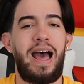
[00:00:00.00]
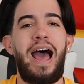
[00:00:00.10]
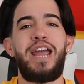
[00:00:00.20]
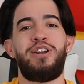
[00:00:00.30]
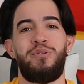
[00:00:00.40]

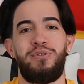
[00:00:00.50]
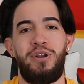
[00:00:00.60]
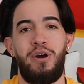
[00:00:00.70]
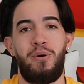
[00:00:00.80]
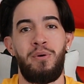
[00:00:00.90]
I don't
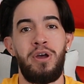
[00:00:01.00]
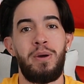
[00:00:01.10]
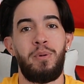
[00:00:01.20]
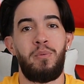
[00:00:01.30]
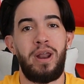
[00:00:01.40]
know,
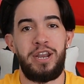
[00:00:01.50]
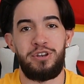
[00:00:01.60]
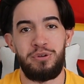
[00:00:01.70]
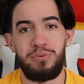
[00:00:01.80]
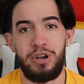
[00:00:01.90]
but what I
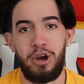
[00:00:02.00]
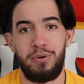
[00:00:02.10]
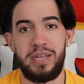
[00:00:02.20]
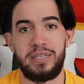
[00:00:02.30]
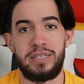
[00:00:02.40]
do know
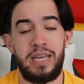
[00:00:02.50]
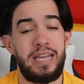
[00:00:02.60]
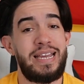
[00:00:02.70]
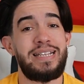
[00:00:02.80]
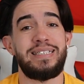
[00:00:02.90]
is
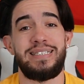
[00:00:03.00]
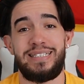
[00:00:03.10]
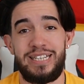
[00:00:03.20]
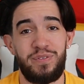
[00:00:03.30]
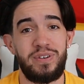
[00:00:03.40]
he's a
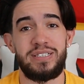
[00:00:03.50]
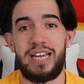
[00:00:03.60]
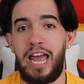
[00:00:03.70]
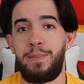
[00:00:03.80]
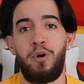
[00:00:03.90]
different
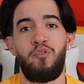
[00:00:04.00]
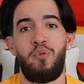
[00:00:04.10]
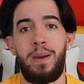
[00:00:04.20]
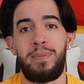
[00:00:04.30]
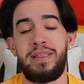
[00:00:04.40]
type of
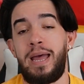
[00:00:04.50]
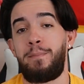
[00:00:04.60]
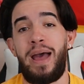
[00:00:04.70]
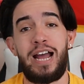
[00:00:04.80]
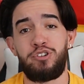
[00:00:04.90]
weapon that
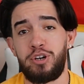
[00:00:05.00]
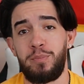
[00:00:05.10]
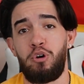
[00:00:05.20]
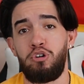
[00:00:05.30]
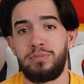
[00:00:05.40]
Patrick
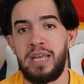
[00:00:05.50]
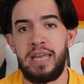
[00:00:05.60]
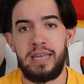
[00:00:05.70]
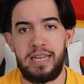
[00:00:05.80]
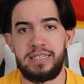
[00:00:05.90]
Mahomes
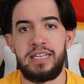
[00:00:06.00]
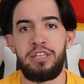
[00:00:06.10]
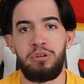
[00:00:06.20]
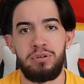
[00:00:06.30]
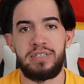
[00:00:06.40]

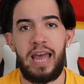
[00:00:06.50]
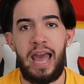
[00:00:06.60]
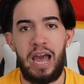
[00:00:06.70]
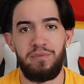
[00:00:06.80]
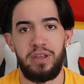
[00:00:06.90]
isn't used to
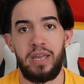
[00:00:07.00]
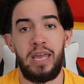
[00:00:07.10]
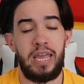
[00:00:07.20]
having.